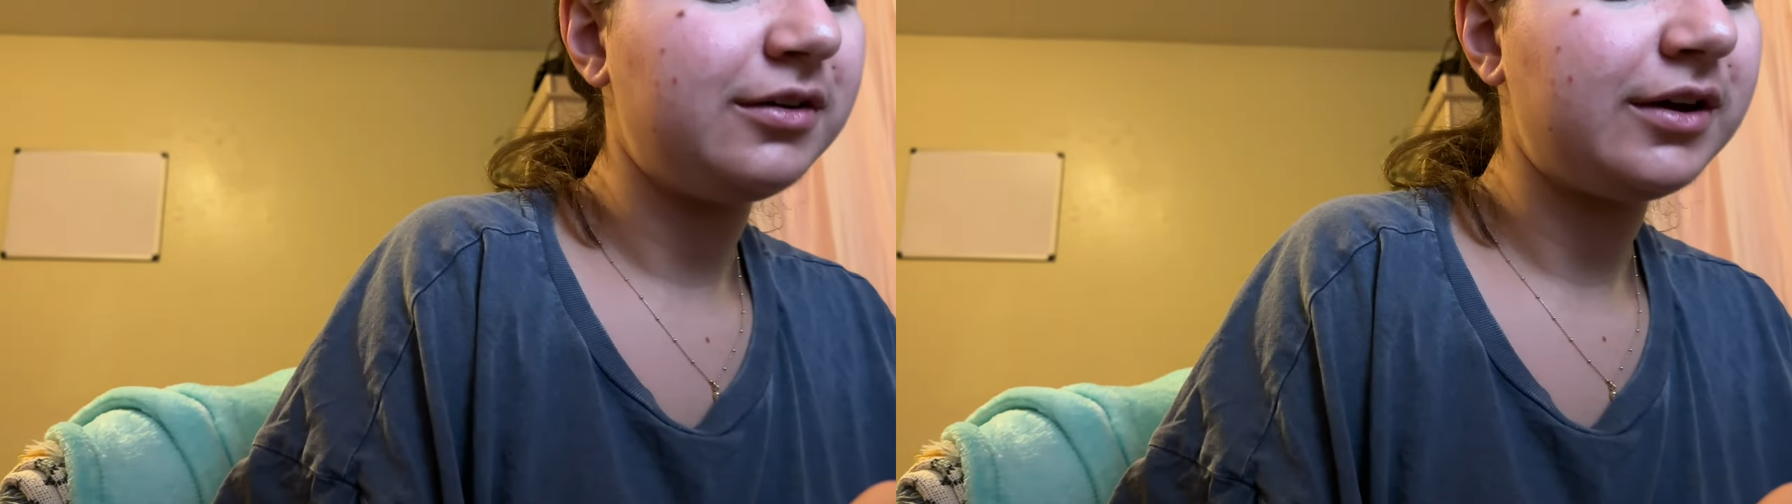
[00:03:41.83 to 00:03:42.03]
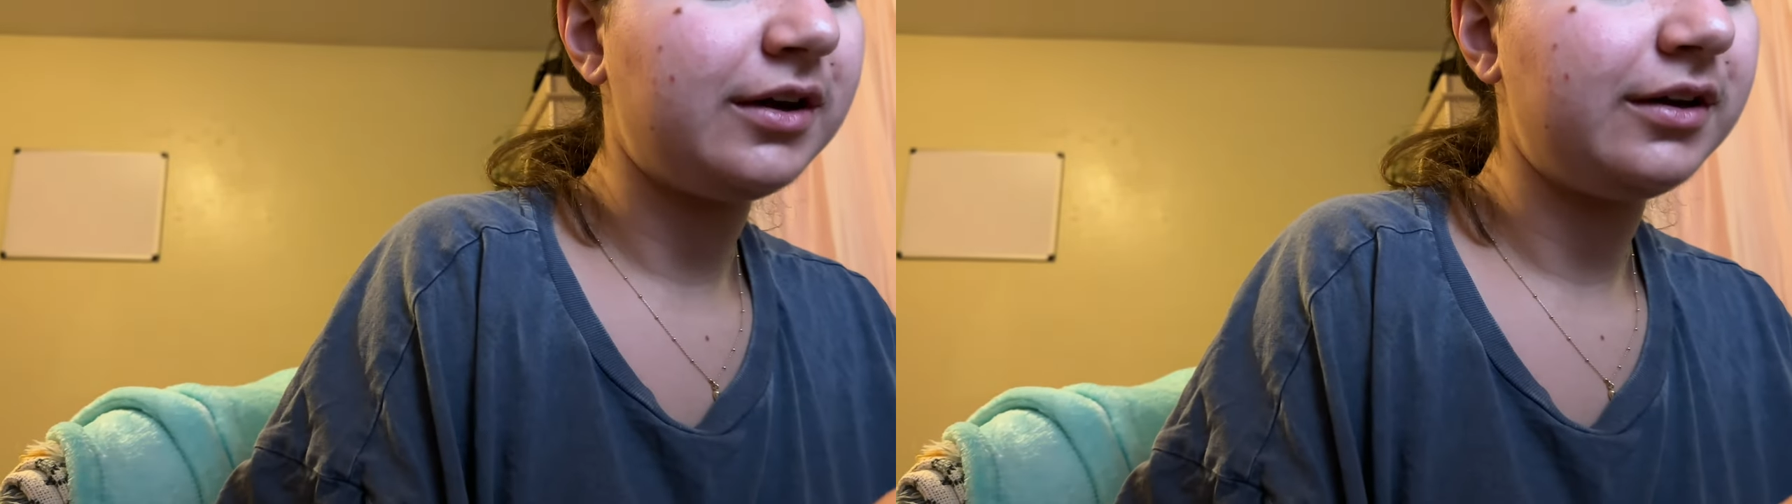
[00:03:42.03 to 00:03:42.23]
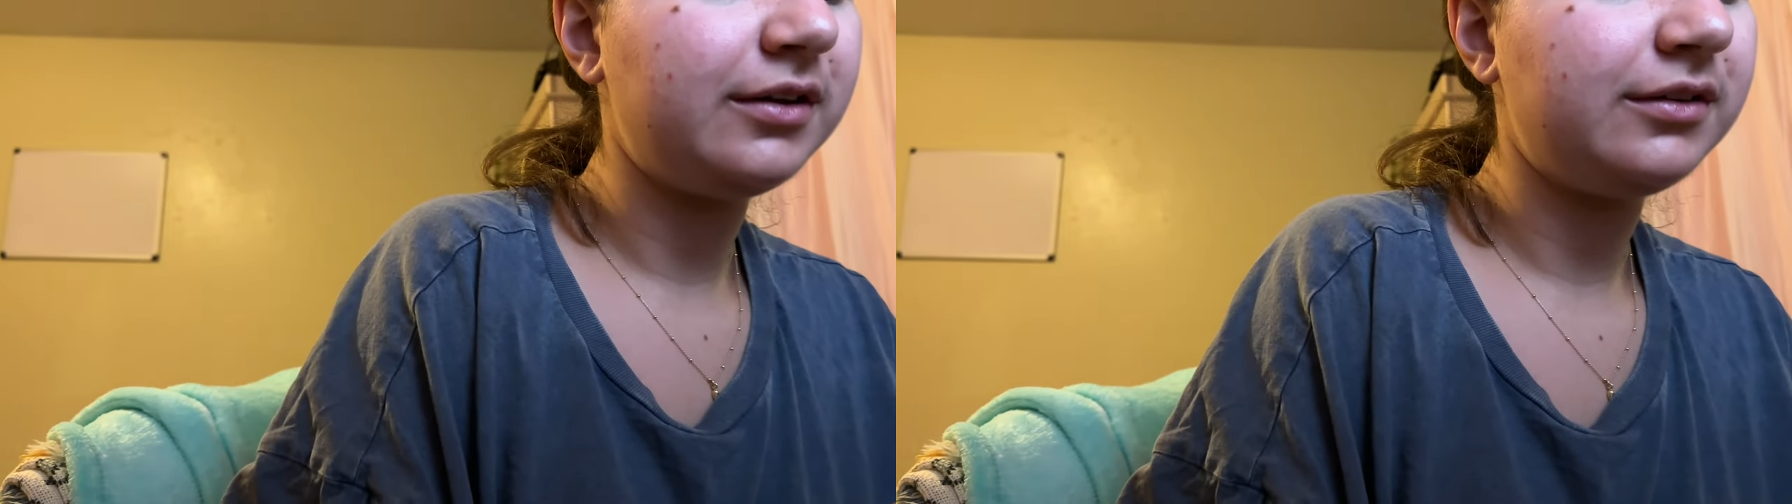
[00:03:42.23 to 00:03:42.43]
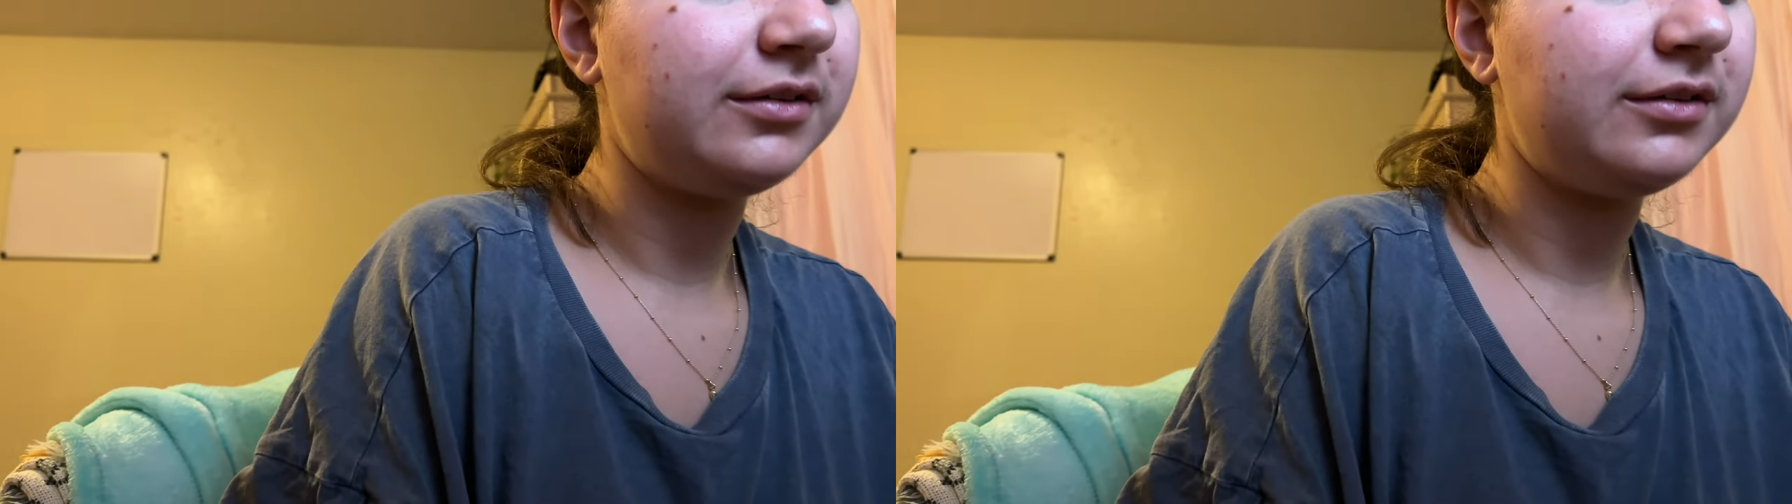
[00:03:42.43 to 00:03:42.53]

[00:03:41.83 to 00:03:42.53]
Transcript: Okay.